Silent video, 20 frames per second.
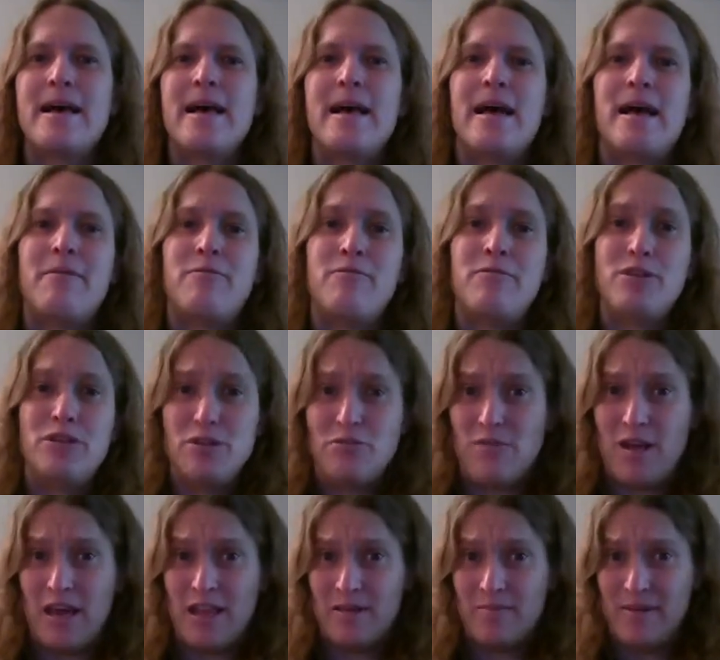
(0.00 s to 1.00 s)
Would you
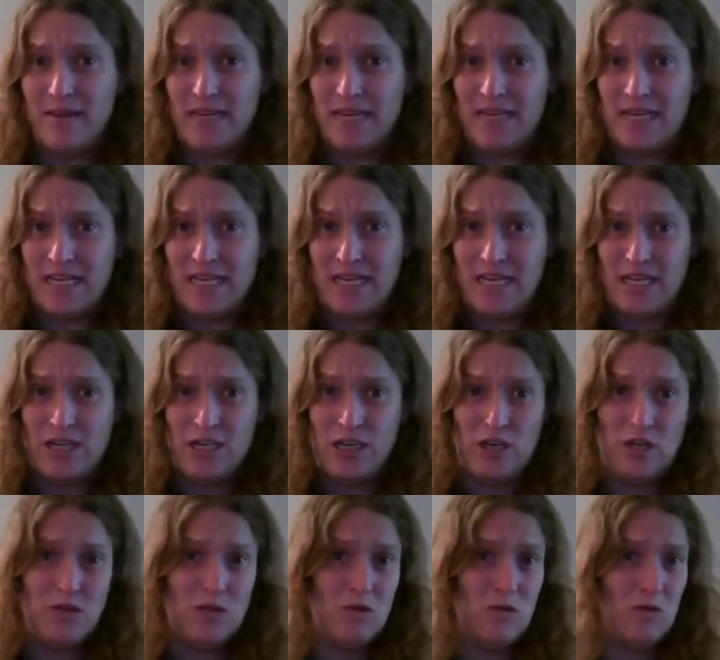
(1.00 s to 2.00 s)
rather be addicted
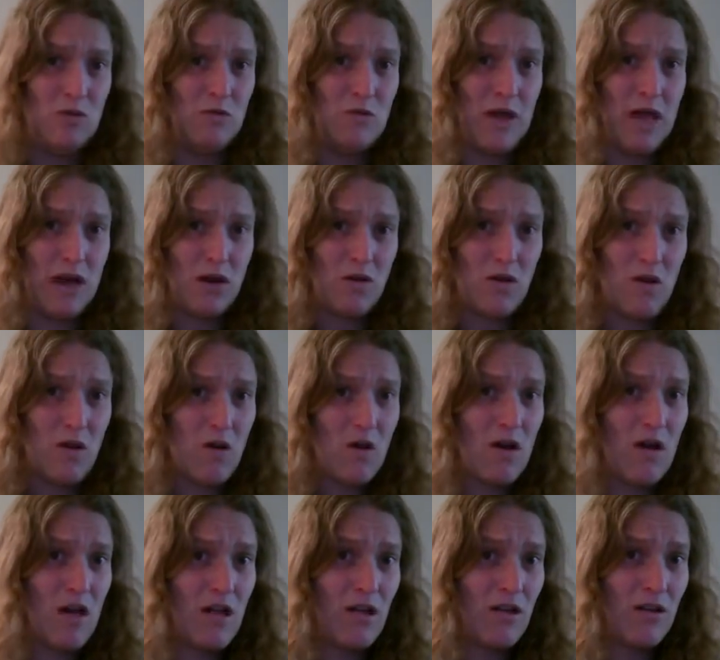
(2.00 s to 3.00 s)
to
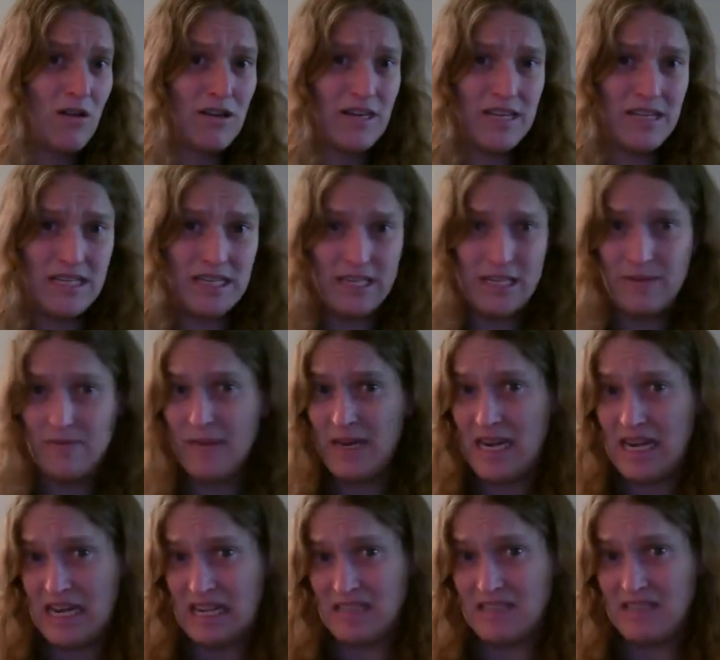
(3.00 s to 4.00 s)
alcohol or addicted to
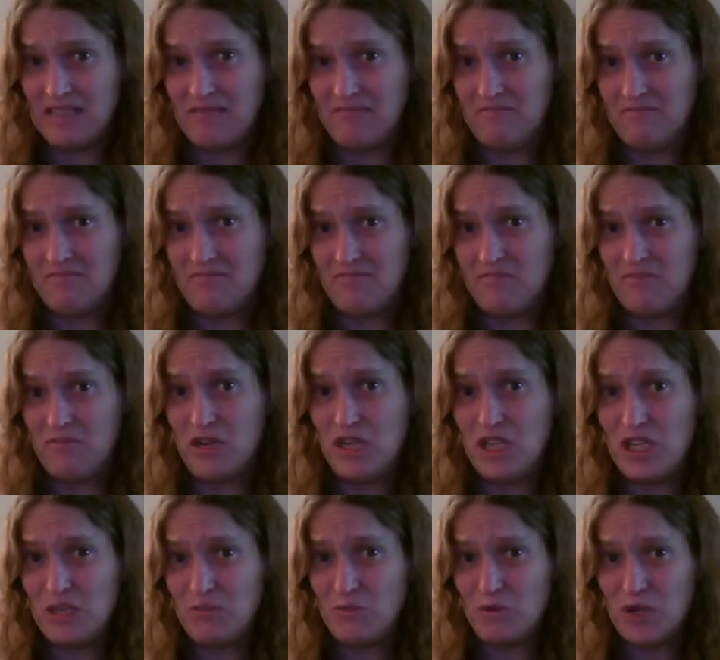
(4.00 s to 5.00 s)
meetings?
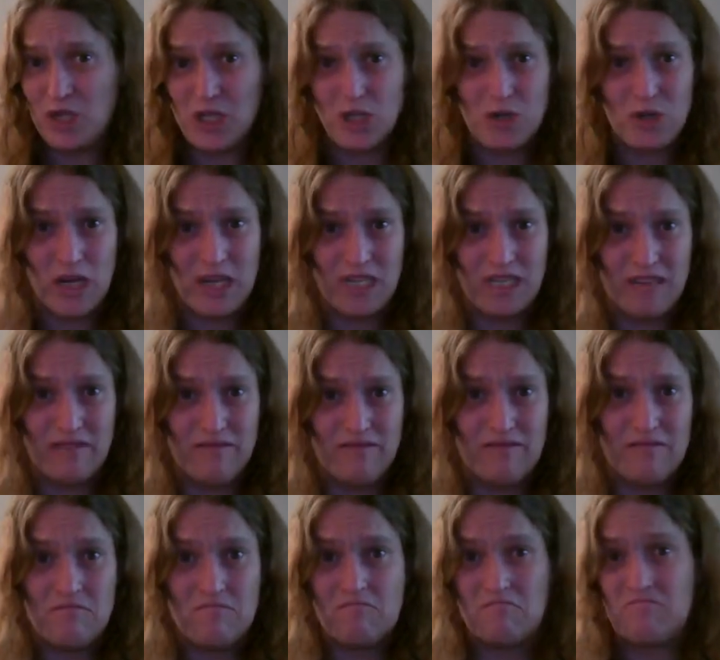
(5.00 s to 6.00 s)
Which is more destructive?